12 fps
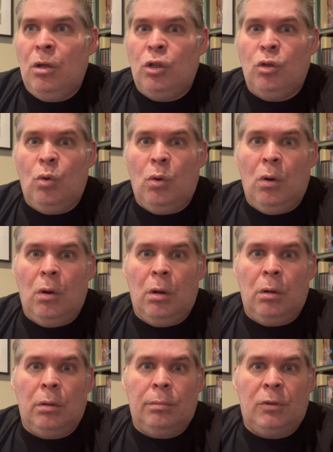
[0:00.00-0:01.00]

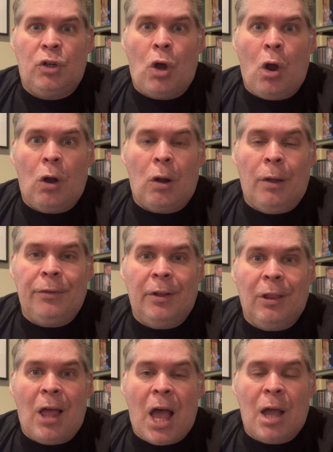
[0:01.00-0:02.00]
Your car on the
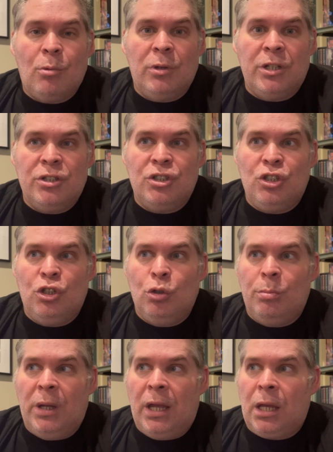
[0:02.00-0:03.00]
lot was
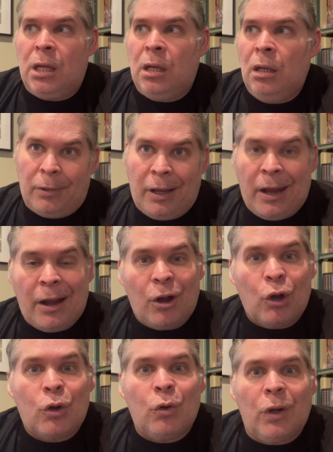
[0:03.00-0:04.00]
Ubik.
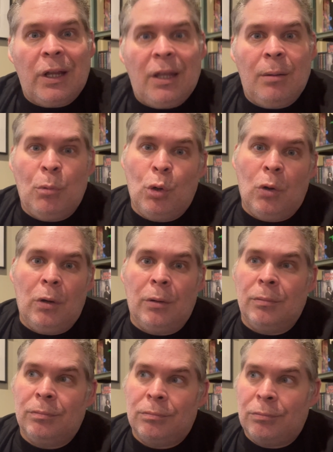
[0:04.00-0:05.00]
Hair cream
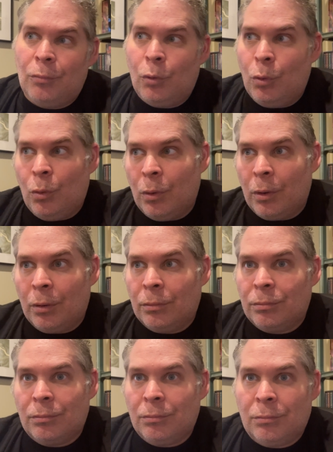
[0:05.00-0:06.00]
or
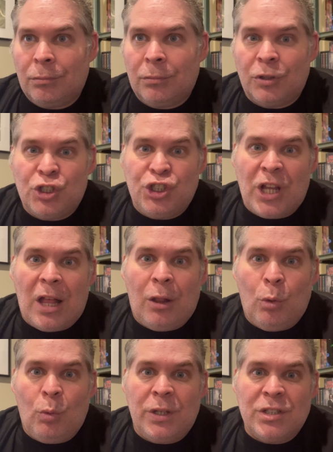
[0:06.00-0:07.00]

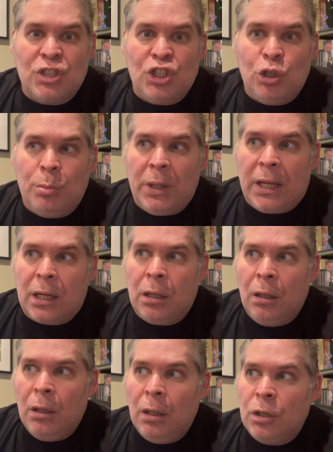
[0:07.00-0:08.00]
gel was Ubik.
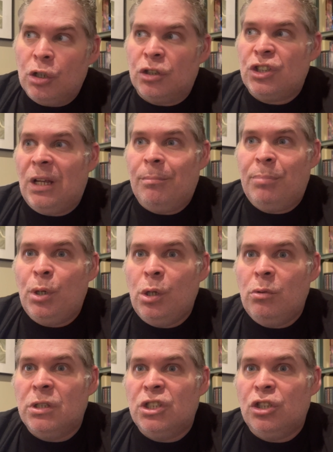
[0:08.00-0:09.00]
Your
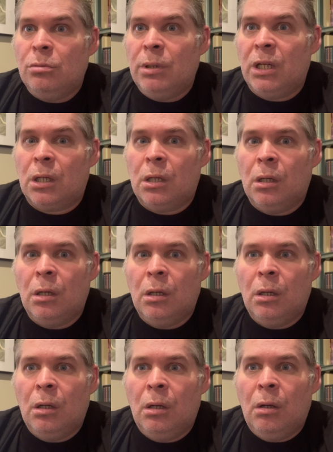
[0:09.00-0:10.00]
shampoo was Ubik.
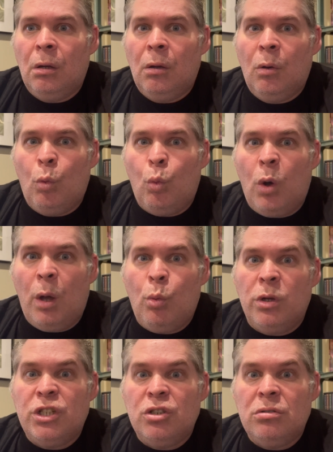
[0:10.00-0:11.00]
What
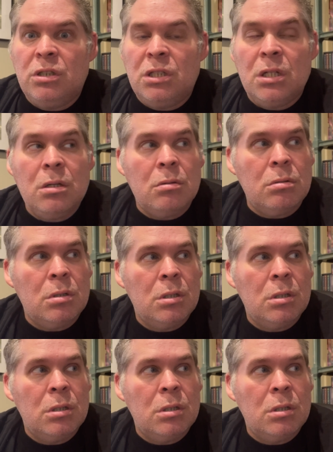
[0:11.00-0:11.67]
would you do?